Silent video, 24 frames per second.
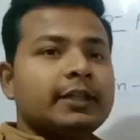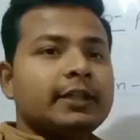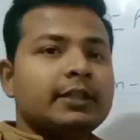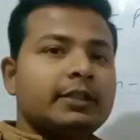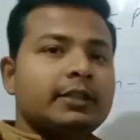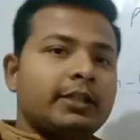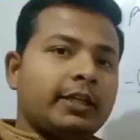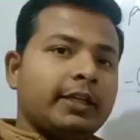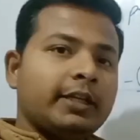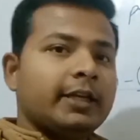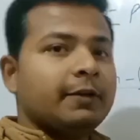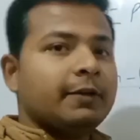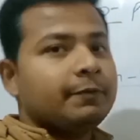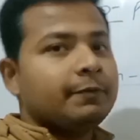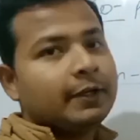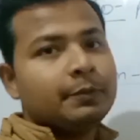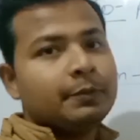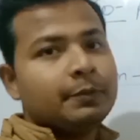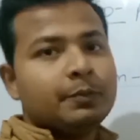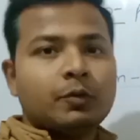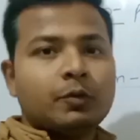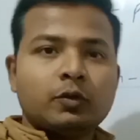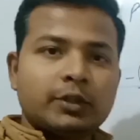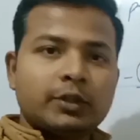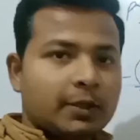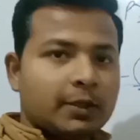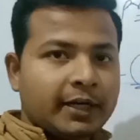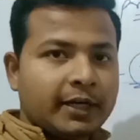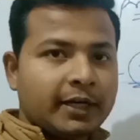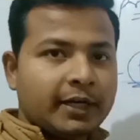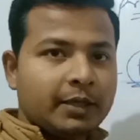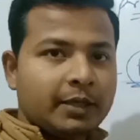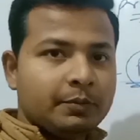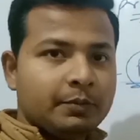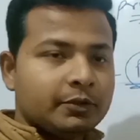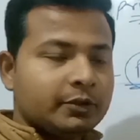As you can say, 3 and
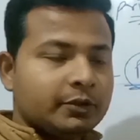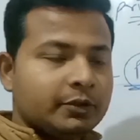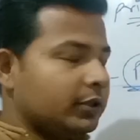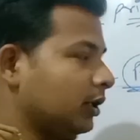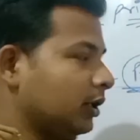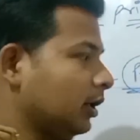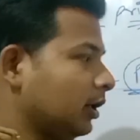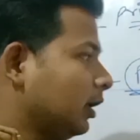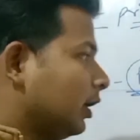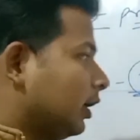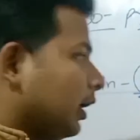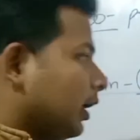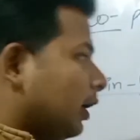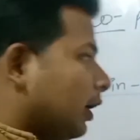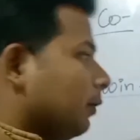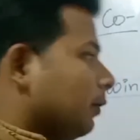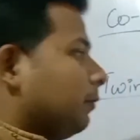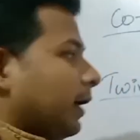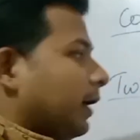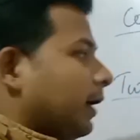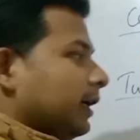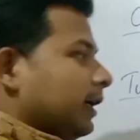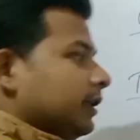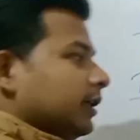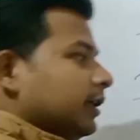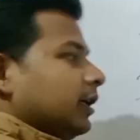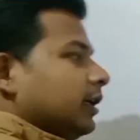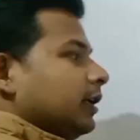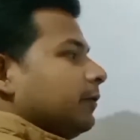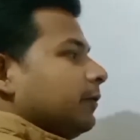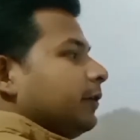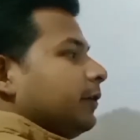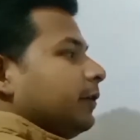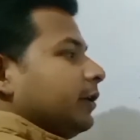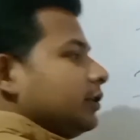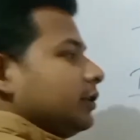5 both are primes.
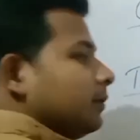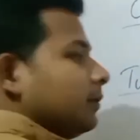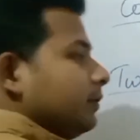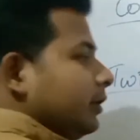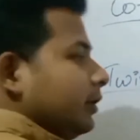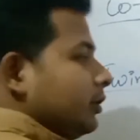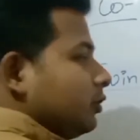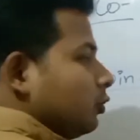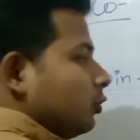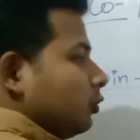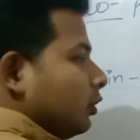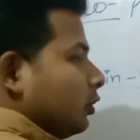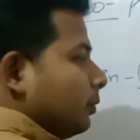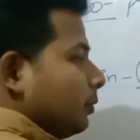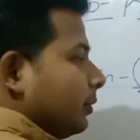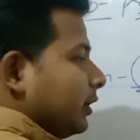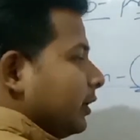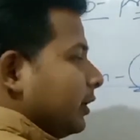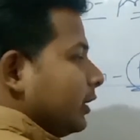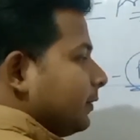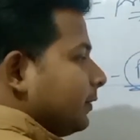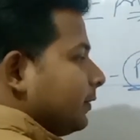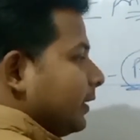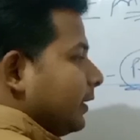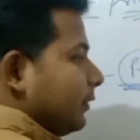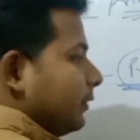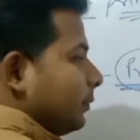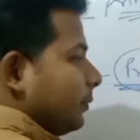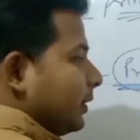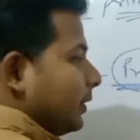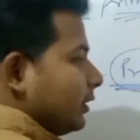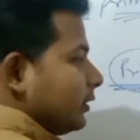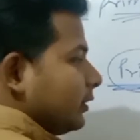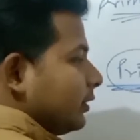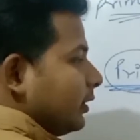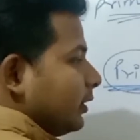Now find the difference of these two
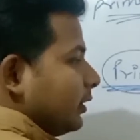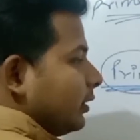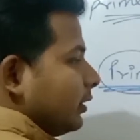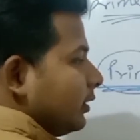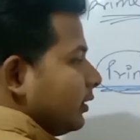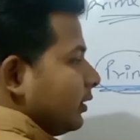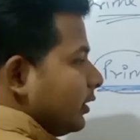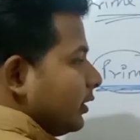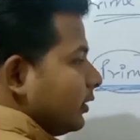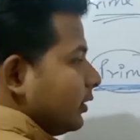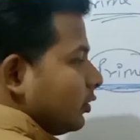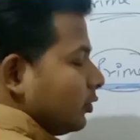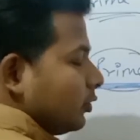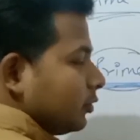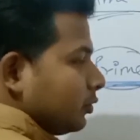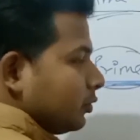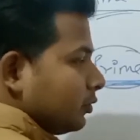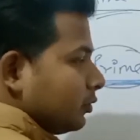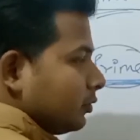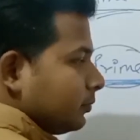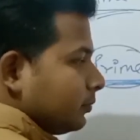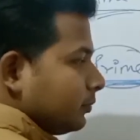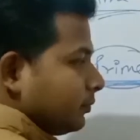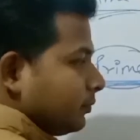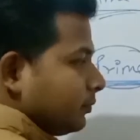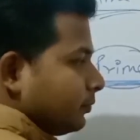numbers. That is 5 minus 3.